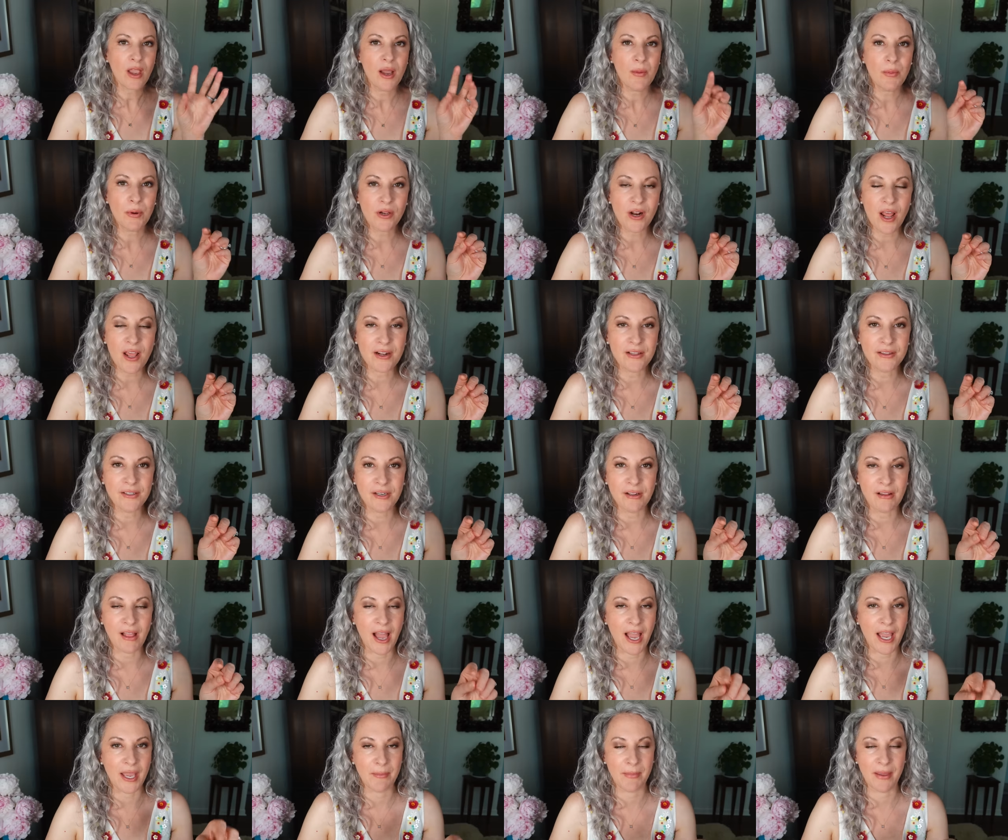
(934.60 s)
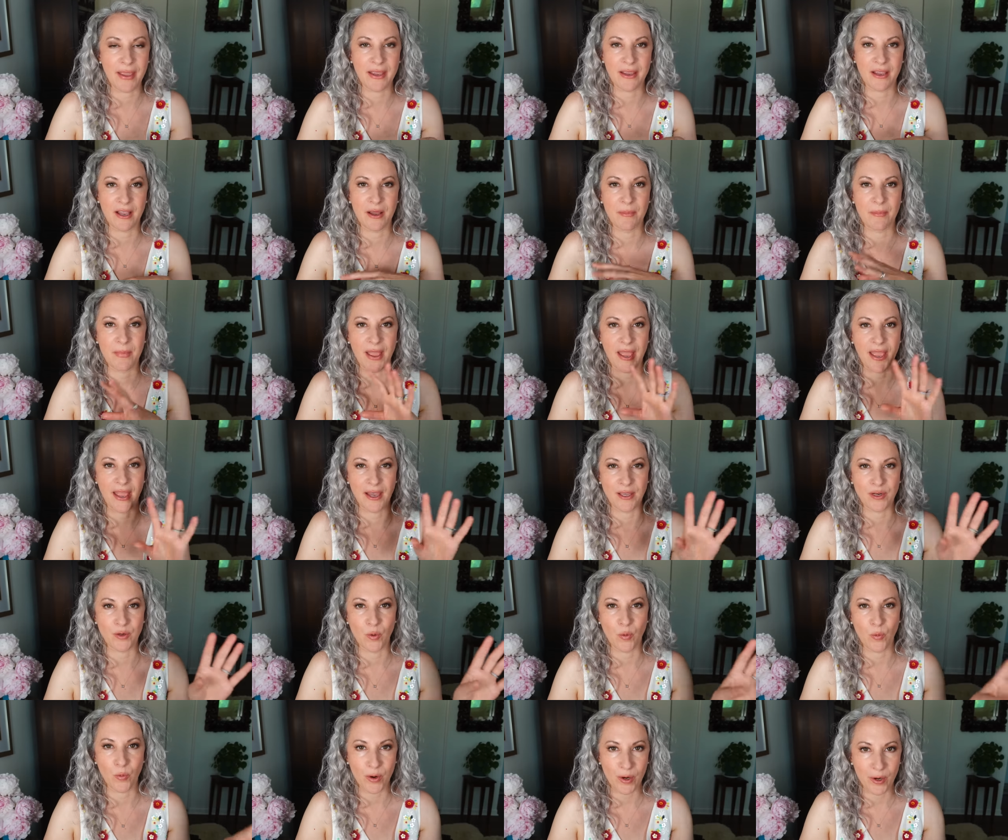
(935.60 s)
I put on a little eye makeup
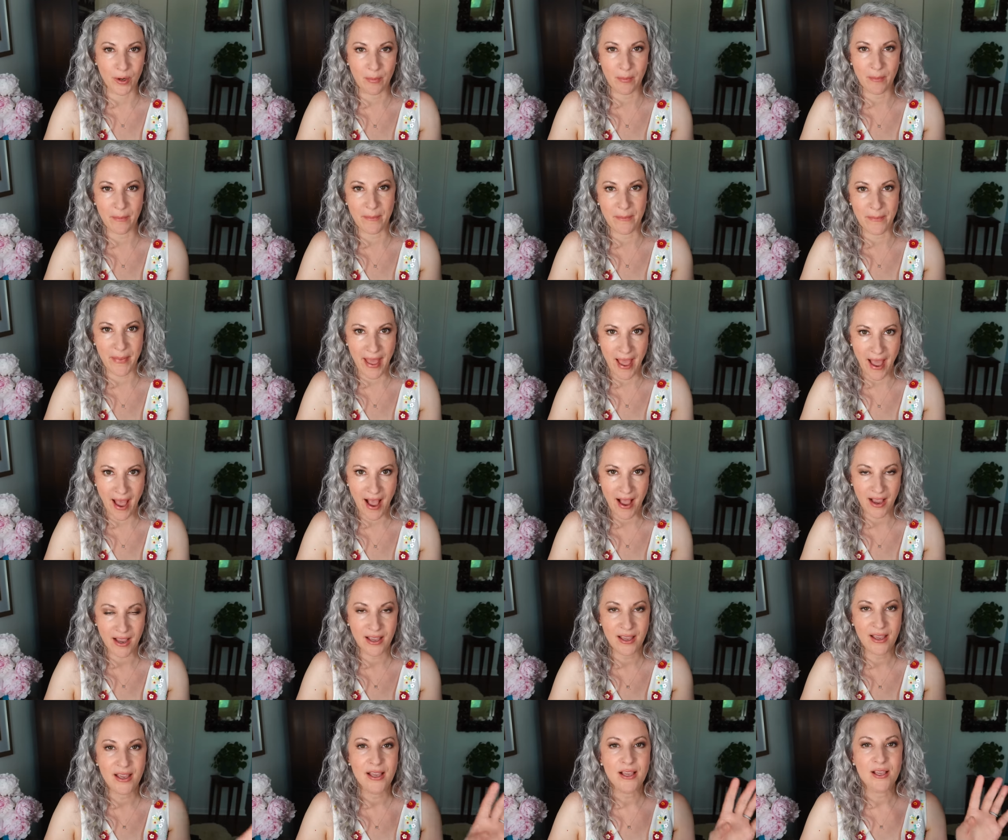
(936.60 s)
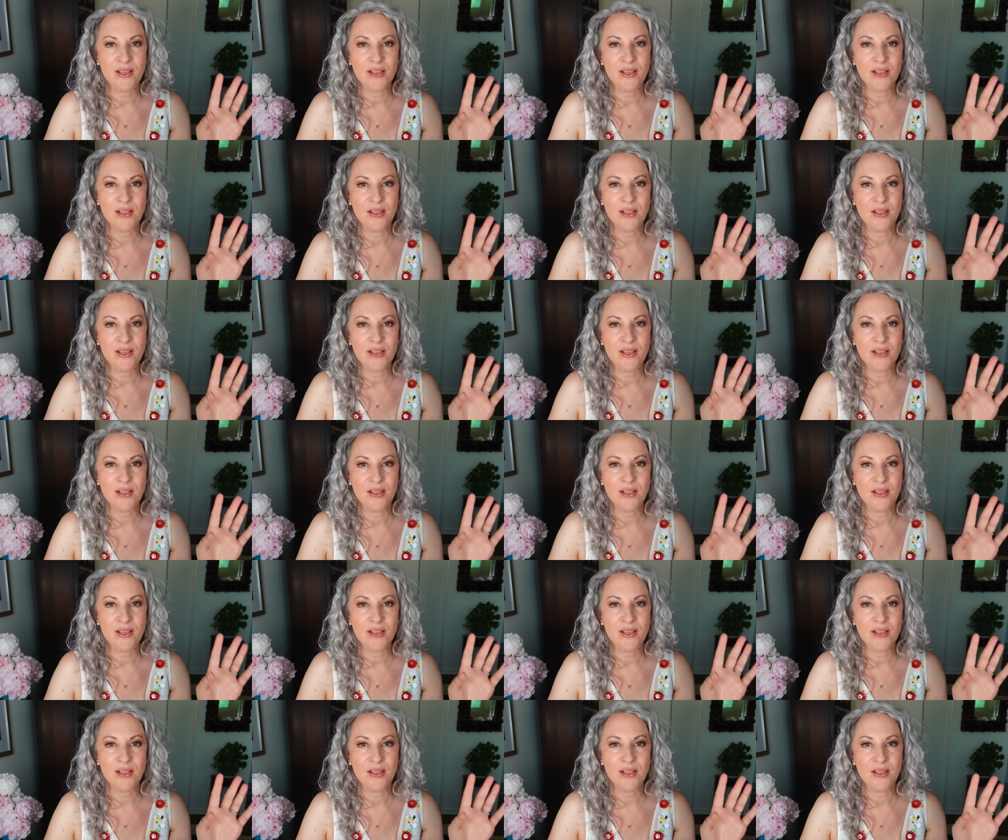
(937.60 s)
and we're back.